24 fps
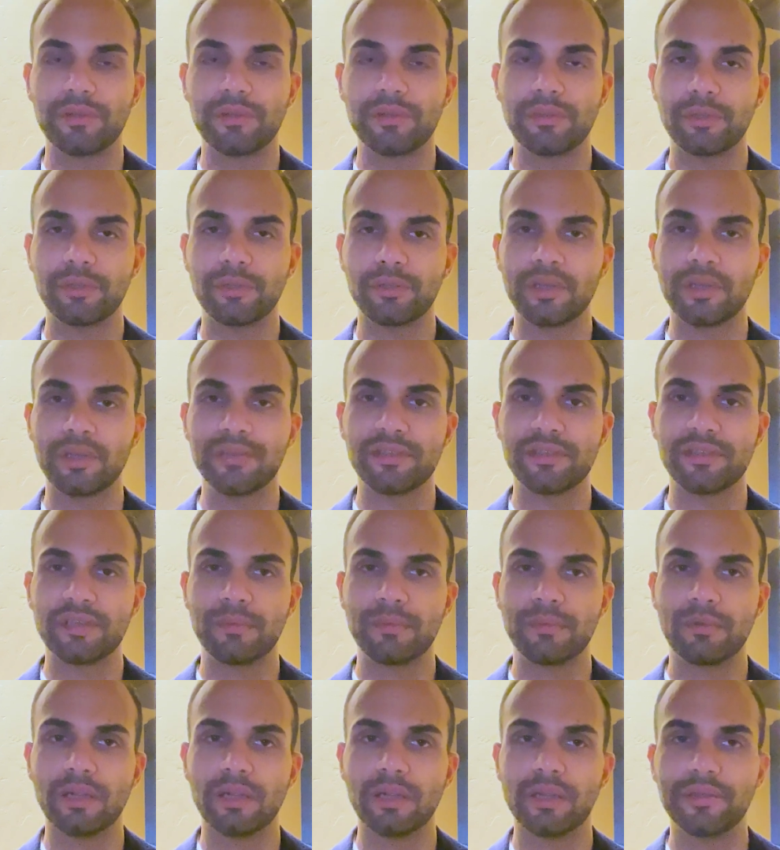So I'm going to try and
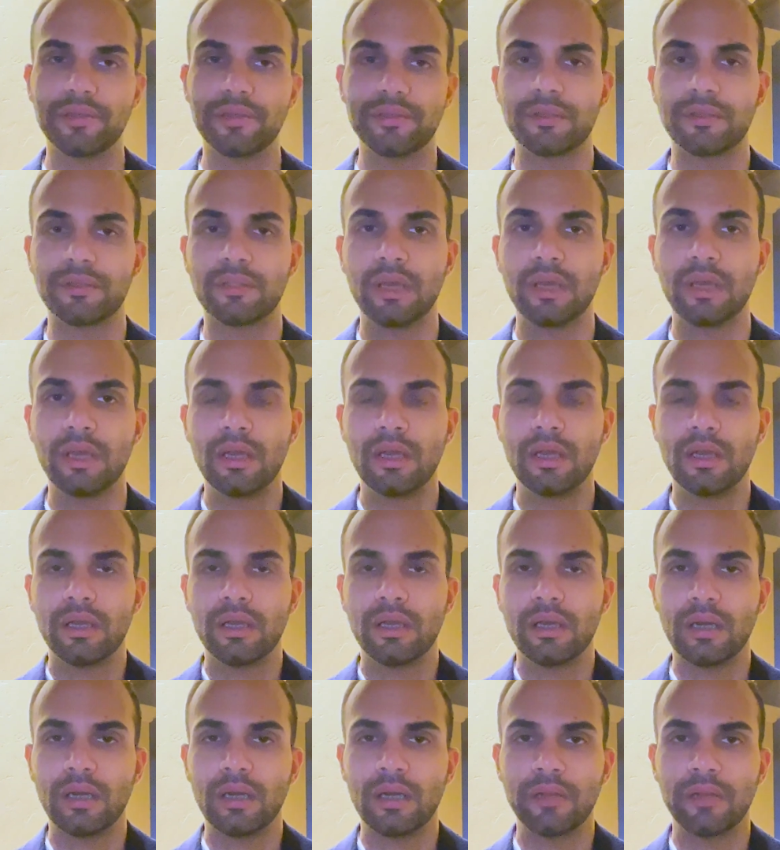summarize
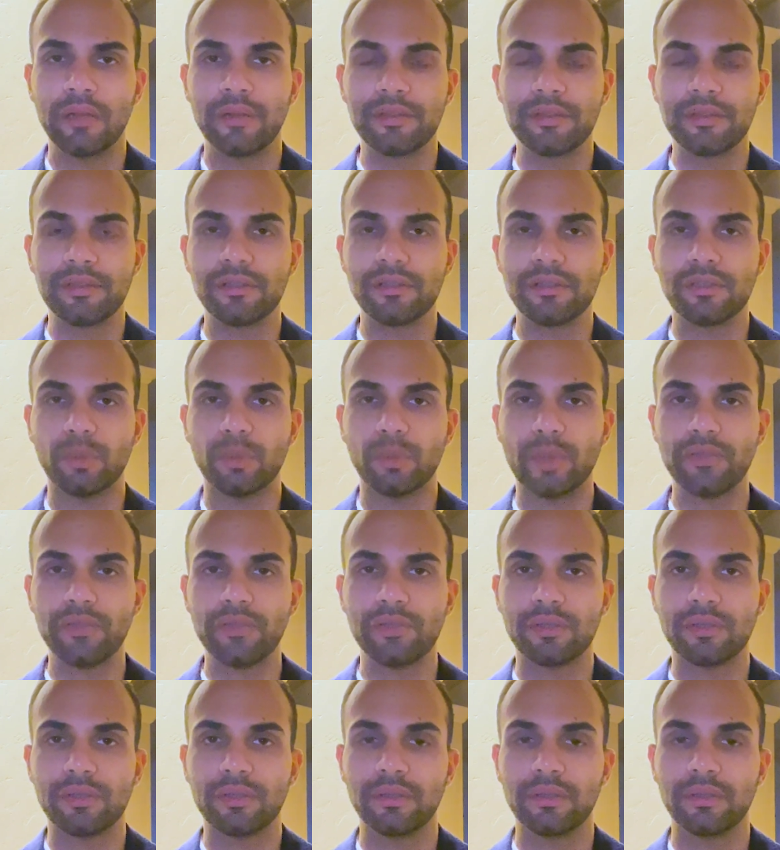the
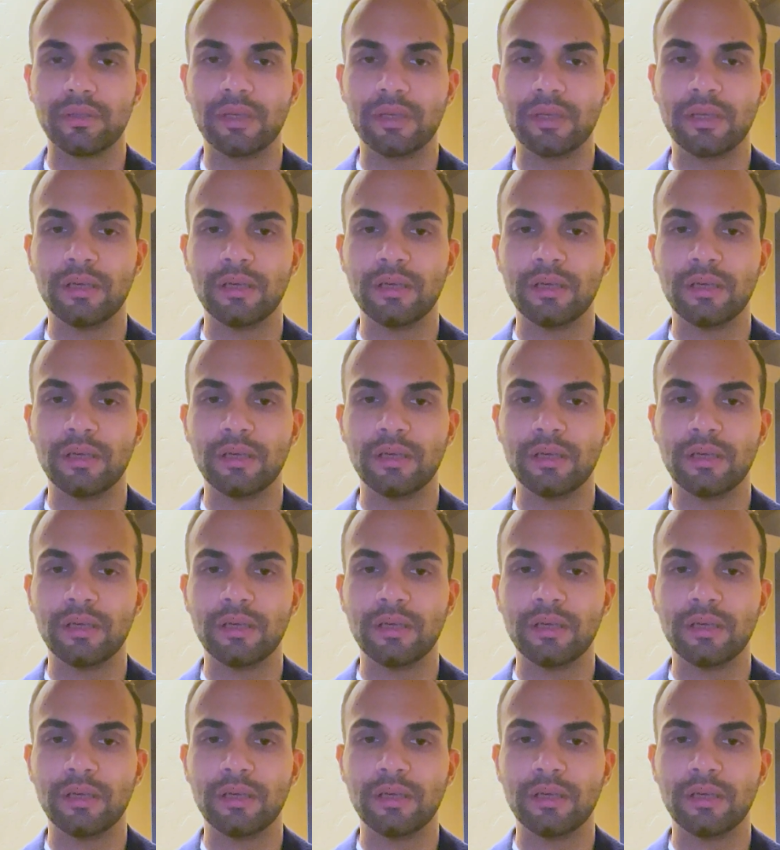situation.